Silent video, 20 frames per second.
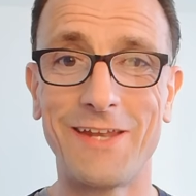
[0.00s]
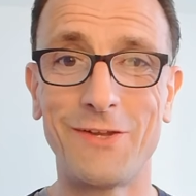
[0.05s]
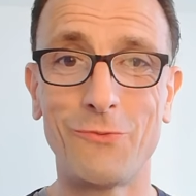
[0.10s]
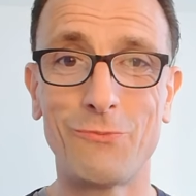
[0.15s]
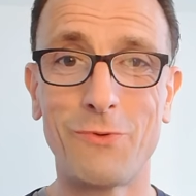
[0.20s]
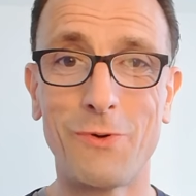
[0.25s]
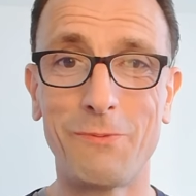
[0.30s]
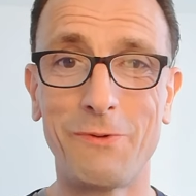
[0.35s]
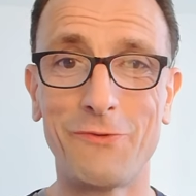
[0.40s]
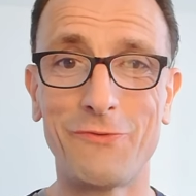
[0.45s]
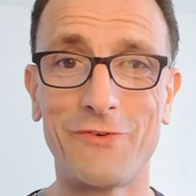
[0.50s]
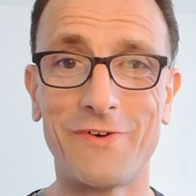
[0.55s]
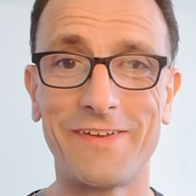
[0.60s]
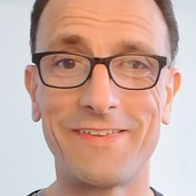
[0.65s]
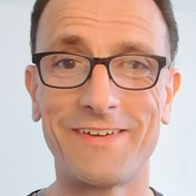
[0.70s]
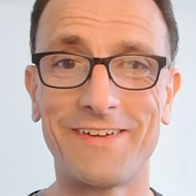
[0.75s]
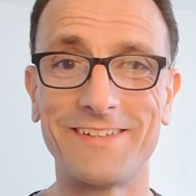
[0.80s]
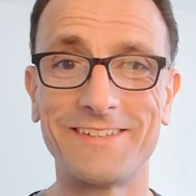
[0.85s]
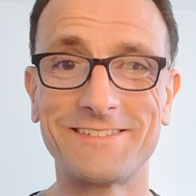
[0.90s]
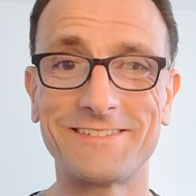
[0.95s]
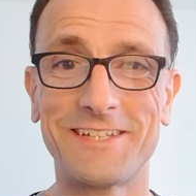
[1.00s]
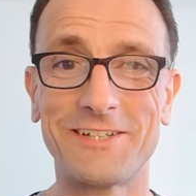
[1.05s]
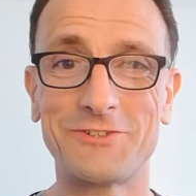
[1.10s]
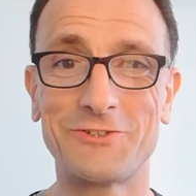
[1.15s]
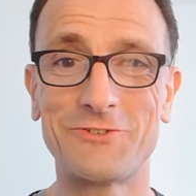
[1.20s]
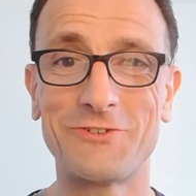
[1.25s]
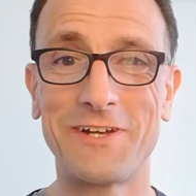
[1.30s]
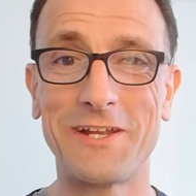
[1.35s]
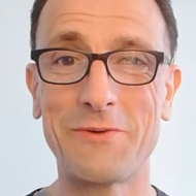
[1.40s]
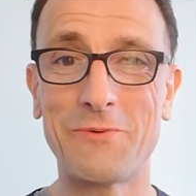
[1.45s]
You'll probably find that I
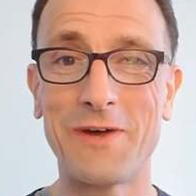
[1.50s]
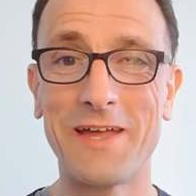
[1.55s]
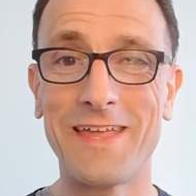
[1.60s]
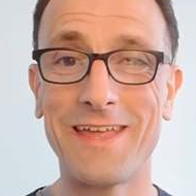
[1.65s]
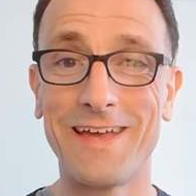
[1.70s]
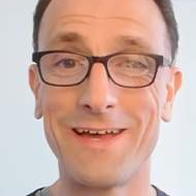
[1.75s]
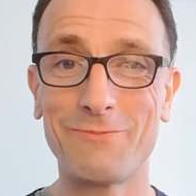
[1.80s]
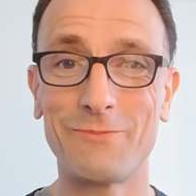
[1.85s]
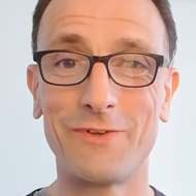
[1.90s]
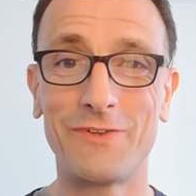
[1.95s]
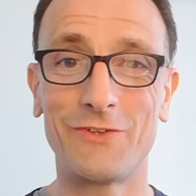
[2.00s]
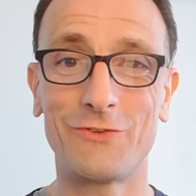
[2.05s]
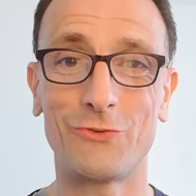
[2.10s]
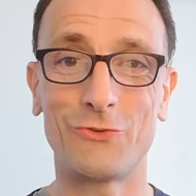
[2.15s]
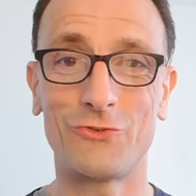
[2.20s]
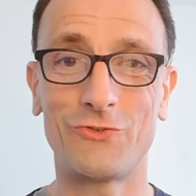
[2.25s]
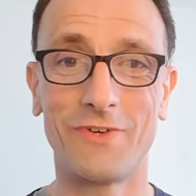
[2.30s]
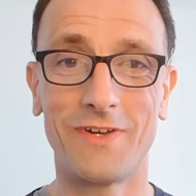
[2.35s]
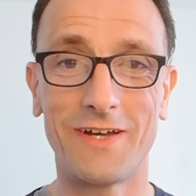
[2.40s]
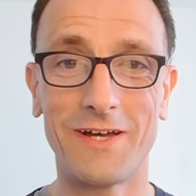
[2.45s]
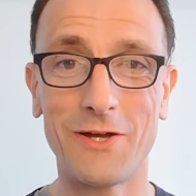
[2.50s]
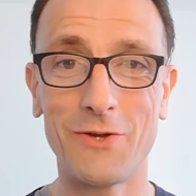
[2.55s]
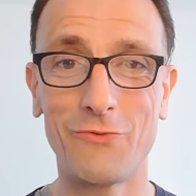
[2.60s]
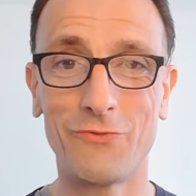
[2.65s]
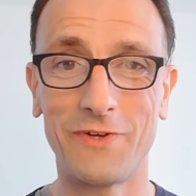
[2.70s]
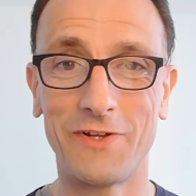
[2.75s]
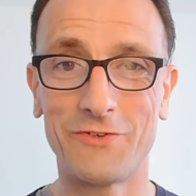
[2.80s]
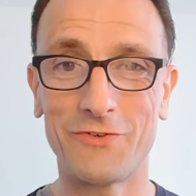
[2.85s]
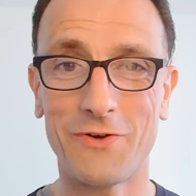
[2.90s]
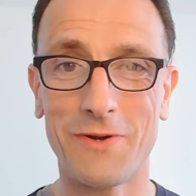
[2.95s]
stutter anyway, but this would
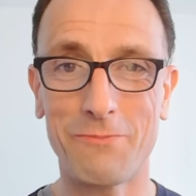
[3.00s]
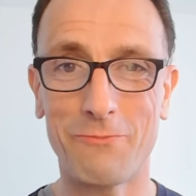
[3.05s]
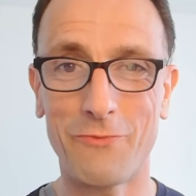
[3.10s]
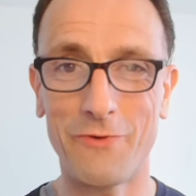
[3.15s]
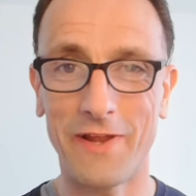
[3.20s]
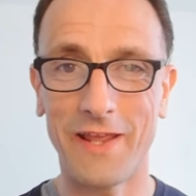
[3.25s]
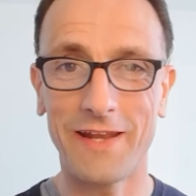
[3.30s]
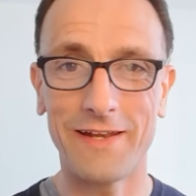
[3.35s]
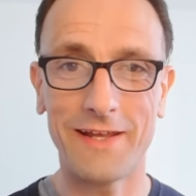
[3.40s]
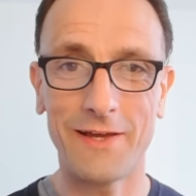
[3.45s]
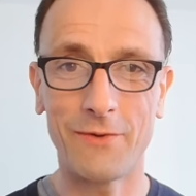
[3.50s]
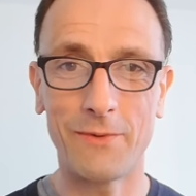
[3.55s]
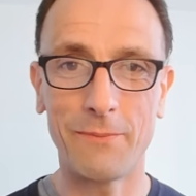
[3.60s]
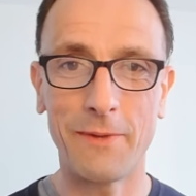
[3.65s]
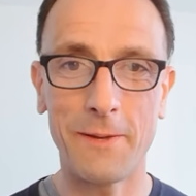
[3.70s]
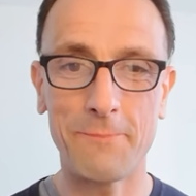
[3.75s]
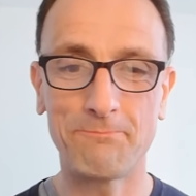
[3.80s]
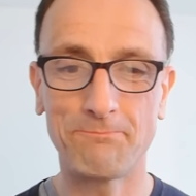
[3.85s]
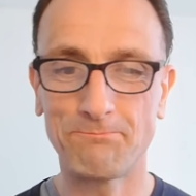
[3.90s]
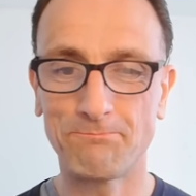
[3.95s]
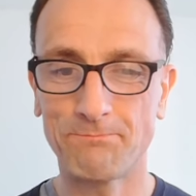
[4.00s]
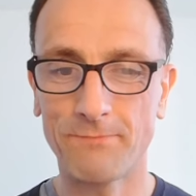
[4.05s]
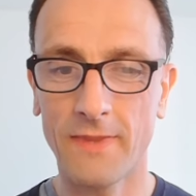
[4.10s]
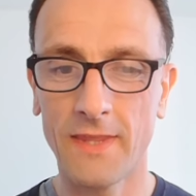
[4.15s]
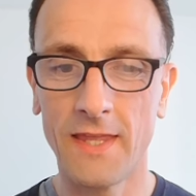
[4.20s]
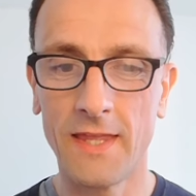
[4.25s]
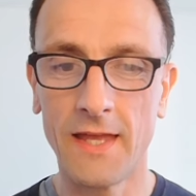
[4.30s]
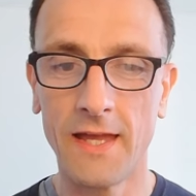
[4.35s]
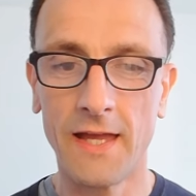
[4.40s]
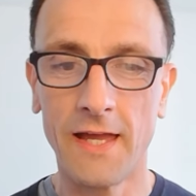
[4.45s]
hopefully try and bring it down a bit.
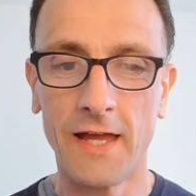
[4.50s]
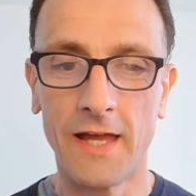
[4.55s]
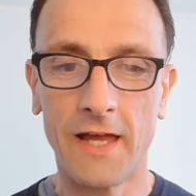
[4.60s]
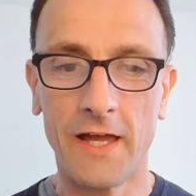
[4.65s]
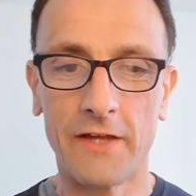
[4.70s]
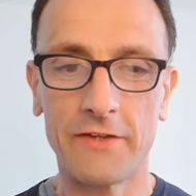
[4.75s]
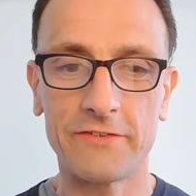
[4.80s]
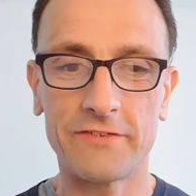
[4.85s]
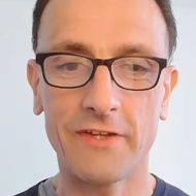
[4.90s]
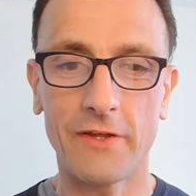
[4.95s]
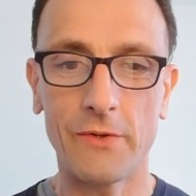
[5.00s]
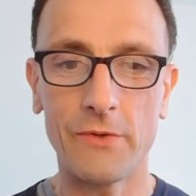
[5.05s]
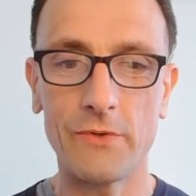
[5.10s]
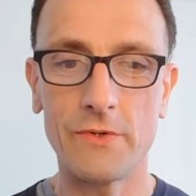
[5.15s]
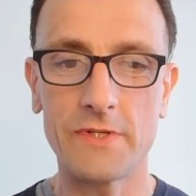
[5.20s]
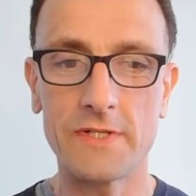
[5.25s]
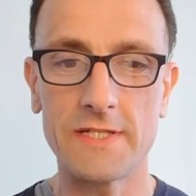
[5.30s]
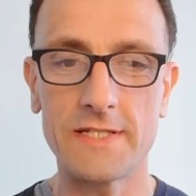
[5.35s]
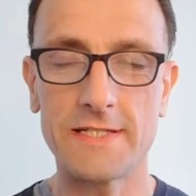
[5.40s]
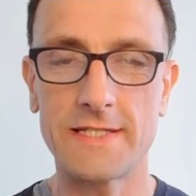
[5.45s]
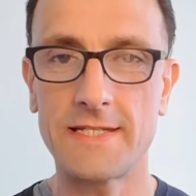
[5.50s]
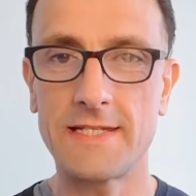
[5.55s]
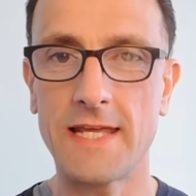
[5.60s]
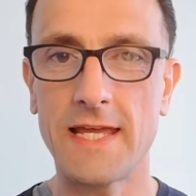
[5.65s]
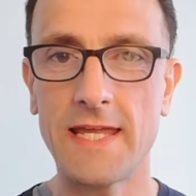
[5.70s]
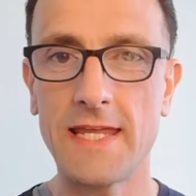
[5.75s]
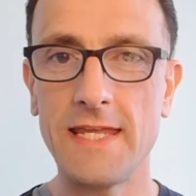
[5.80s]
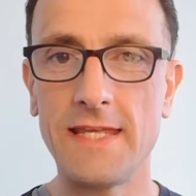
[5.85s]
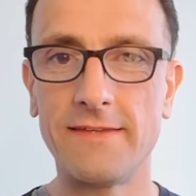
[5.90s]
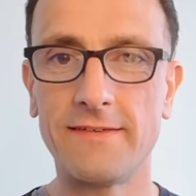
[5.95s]
So
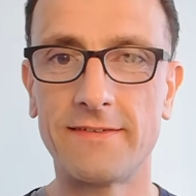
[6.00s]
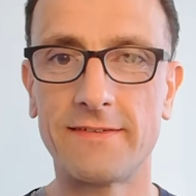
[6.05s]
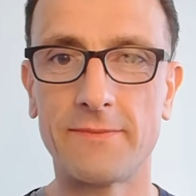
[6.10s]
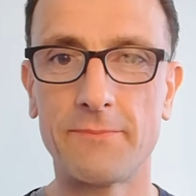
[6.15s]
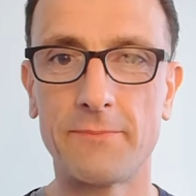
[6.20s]
today's